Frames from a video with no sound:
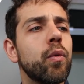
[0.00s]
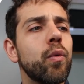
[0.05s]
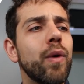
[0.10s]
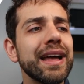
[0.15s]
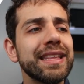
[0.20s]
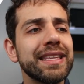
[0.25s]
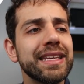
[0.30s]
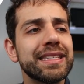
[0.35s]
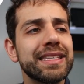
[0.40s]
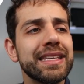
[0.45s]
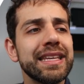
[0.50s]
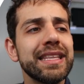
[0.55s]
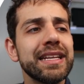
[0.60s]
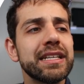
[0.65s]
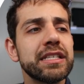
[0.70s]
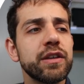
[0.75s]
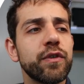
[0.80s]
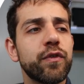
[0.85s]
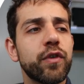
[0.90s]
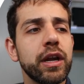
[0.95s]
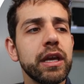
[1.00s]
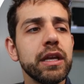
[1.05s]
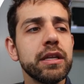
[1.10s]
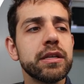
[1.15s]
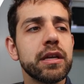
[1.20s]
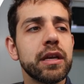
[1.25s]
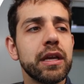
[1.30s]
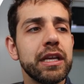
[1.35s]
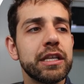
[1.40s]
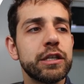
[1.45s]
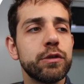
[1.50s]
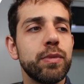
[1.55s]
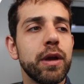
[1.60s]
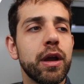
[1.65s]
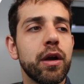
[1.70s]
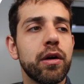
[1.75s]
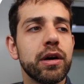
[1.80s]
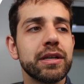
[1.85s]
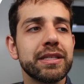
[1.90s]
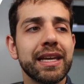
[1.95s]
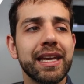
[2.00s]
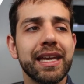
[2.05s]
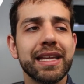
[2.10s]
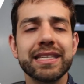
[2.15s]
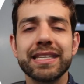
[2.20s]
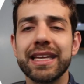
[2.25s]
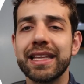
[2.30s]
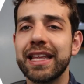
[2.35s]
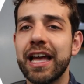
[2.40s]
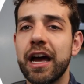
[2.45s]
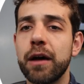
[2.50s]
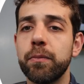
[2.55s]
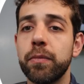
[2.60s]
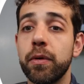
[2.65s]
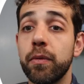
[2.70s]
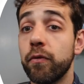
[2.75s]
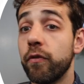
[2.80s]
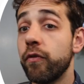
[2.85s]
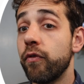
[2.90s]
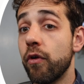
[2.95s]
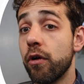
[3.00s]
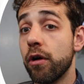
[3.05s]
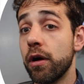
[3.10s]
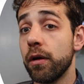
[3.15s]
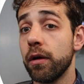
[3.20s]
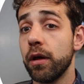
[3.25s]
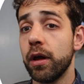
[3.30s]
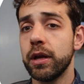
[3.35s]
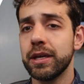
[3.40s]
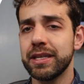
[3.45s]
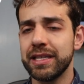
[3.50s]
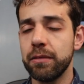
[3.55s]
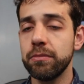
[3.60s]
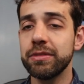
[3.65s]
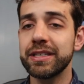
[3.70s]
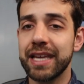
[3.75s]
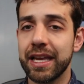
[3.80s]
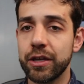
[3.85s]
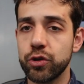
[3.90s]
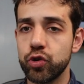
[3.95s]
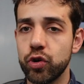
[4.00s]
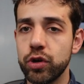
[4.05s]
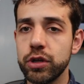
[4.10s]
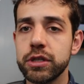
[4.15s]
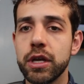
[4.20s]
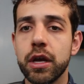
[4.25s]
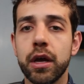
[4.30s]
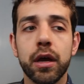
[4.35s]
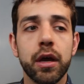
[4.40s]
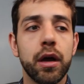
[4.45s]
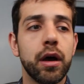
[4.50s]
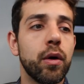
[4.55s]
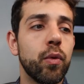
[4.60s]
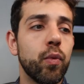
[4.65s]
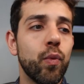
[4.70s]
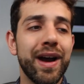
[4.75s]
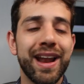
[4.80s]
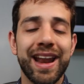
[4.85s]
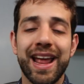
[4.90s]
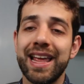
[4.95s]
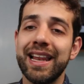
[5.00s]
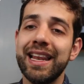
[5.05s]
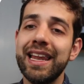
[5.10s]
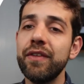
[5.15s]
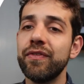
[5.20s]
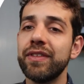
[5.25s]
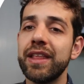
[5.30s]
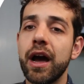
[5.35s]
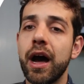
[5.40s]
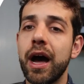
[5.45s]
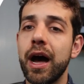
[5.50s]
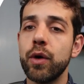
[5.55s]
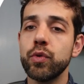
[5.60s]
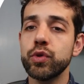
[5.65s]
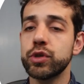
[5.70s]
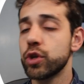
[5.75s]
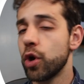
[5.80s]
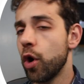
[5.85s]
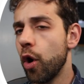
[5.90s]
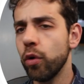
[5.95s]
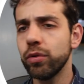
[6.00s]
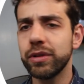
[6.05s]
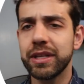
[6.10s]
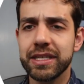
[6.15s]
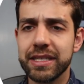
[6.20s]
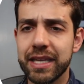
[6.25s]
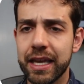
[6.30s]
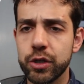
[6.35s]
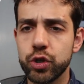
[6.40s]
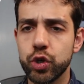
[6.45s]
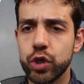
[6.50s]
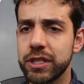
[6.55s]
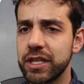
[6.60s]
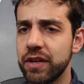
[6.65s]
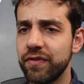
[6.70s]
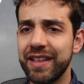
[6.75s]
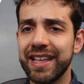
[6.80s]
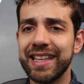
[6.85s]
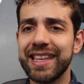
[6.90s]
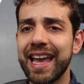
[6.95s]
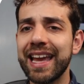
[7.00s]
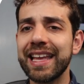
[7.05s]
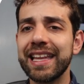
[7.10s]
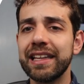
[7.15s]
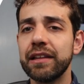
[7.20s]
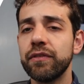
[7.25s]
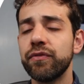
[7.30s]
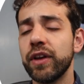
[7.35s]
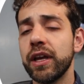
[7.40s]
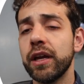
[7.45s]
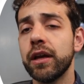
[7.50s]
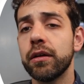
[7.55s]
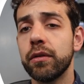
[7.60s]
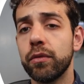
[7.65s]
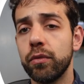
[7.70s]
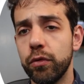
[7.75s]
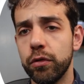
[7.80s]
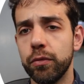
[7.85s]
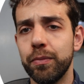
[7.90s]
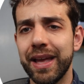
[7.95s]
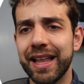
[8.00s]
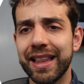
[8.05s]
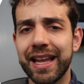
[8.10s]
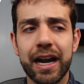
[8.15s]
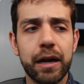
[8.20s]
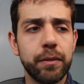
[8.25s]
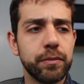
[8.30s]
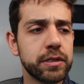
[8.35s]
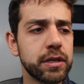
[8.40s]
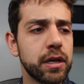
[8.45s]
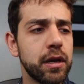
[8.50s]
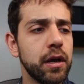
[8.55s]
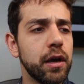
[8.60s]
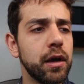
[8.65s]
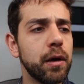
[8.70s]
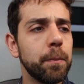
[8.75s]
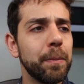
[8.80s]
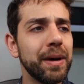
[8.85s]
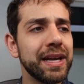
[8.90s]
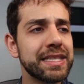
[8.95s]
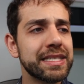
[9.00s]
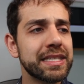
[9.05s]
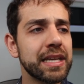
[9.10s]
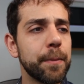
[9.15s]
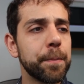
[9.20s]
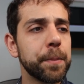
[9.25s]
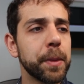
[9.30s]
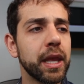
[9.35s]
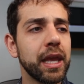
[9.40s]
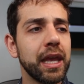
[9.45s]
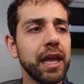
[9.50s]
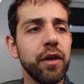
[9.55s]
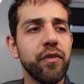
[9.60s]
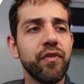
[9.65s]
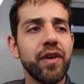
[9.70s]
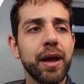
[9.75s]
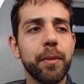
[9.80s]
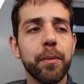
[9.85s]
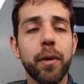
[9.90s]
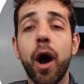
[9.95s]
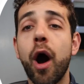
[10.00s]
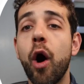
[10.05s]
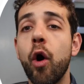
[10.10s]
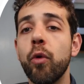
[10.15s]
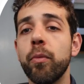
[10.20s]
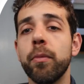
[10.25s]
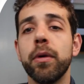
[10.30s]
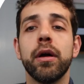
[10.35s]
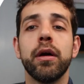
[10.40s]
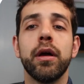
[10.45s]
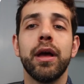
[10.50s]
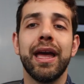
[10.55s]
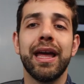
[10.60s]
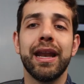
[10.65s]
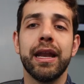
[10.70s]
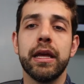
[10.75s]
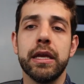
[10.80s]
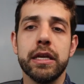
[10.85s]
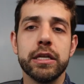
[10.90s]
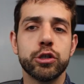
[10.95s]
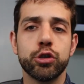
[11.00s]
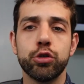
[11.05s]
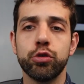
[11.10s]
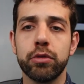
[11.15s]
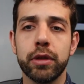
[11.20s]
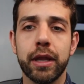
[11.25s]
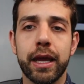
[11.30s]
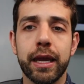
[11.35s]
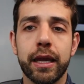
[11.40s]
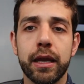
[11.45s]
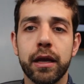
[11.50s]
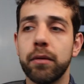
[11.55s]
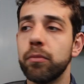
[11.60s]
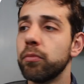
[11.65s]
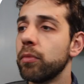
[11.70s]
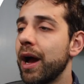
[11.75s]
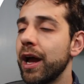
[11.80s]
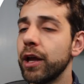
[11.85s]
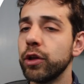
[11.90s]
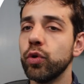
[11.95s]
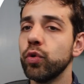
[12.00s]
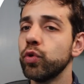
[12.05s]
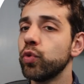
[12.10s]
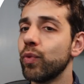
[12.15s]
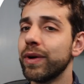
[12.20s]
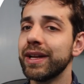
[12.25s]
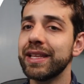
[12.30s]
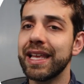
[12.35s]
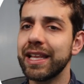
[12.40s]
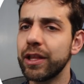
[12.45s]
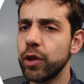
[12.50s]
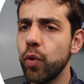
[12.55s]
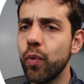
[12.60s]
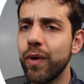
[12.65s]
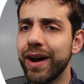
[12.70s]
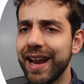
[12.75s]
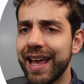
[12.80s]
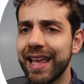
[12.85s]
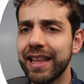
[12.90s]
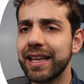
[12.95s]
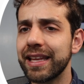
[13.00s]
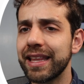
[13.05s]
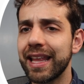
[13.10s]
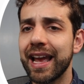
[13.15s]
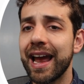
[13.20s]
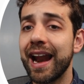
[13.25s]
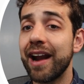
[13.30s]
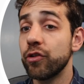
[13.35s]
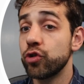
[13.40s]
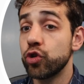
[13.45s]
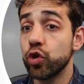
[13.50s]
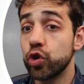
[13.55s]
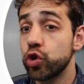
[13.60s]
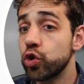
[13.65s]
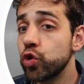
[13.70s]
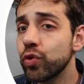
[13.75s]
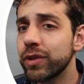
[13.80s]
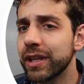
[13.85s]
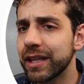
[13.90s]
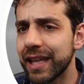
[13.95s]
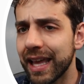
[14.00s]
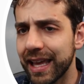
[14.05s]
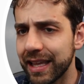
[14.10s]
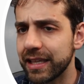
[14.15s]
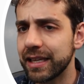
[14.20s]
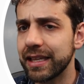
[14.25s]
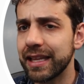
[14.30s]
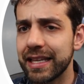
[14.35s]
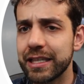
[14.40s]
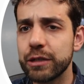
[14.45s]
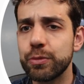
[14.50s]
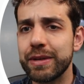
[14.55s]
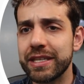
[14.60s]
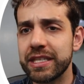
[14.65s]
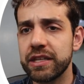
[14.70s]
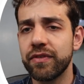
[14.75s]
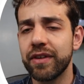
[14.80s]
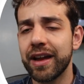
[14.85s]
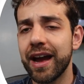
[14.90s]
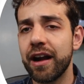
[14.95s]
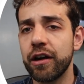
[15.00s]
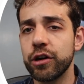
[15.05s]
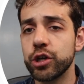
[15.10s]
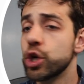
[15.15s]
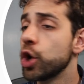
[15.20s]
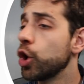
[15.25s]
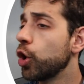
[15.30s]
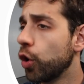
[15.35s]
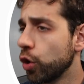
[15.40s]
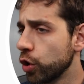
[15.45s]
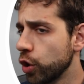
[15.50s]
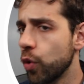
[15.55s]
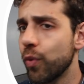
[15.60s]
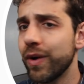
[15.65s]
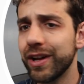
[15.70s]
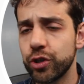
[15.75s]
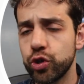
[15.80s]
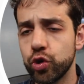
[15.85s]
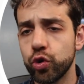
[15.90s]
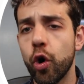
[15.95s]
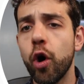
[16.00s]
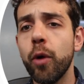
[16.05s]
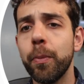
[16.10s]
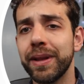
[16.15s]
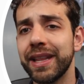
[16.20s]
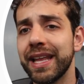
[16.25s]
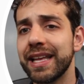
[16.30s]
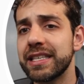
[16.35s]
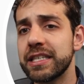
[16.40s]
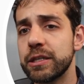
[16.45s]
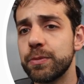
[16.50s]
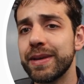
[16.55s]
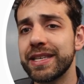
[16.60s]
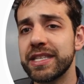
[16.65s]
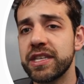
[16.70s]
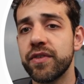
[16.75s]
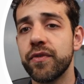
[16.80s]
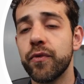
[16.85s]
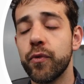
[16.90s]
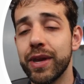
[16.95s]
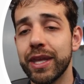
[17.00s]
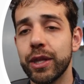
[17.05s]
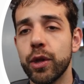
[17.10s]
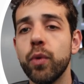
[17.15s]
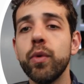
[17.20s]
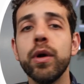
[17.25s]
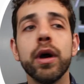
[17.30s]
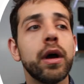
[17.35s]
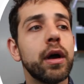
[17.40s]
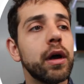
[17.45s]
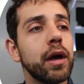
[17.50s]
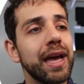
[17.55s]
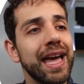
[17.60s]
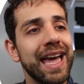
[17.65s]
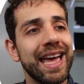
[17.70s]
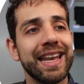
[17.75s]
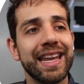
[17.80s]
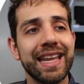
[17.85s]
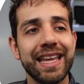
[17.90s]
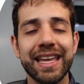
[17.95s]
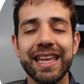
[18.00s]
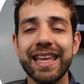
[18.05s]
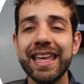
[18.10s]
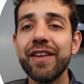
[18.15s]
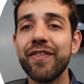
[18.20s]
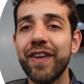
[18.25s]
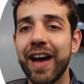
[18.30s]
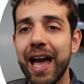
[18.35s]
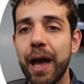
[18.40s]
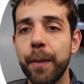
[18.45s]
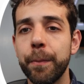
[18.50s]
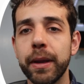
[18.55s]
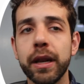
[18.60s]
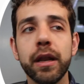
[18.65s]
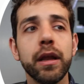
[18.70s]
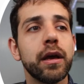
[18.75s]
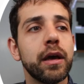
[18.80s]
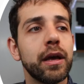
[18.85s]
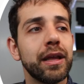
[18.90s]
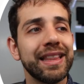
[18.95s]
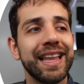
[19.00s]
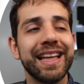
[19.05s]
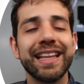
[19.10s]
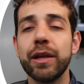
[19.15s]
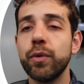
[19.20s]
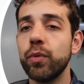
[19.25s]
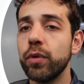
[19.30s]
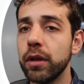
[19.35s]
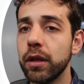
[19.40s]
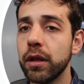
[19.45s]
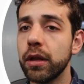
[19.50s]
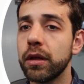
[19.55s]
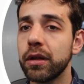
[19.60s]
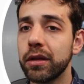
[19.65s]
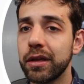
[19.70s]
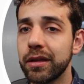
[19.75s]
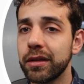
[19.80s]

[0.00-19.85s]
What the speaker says: What is interesting for it? It's because I can set up for some sensors. When I leave the house, all the sensors, if detect anything, will be alarmed. But if I am home and it looks like I don't want that no one enter in the garage or shouldn't enter in that specific garage, or no one should open that specific window, and if happen, then they will